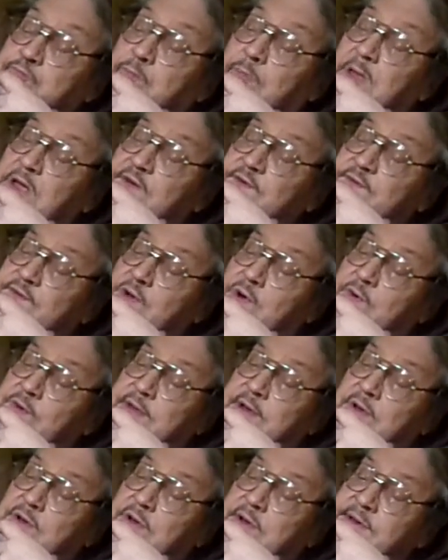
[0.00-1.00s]
So
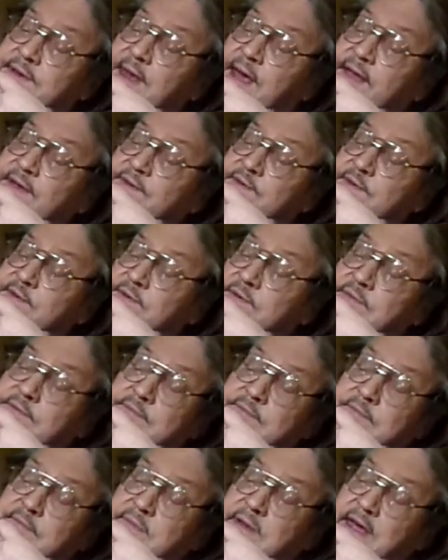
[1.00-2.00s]
they look nice and
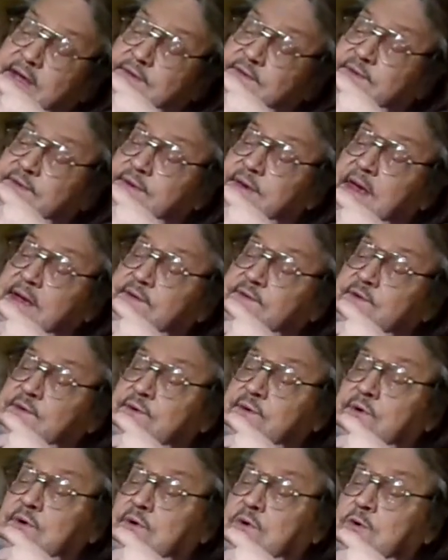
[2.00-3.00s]
nice, nice and
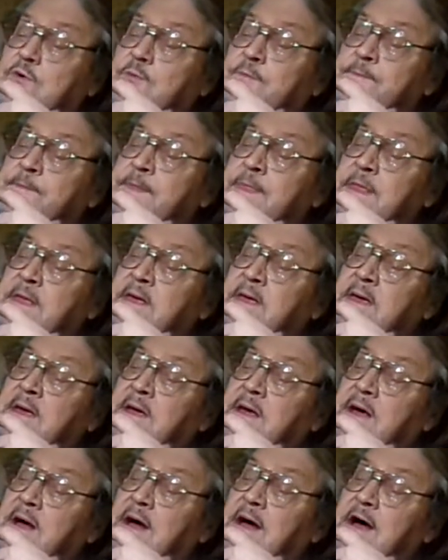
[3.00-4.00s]
new.
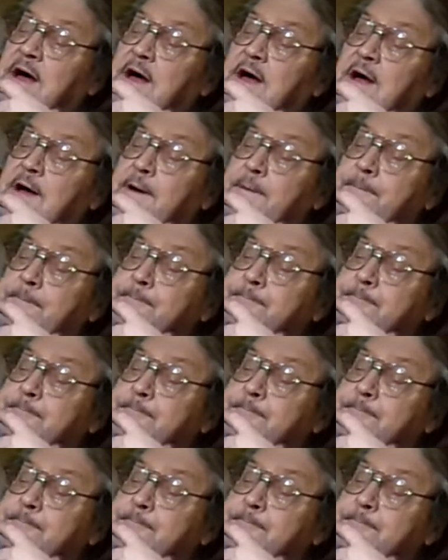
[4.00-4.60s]
Um,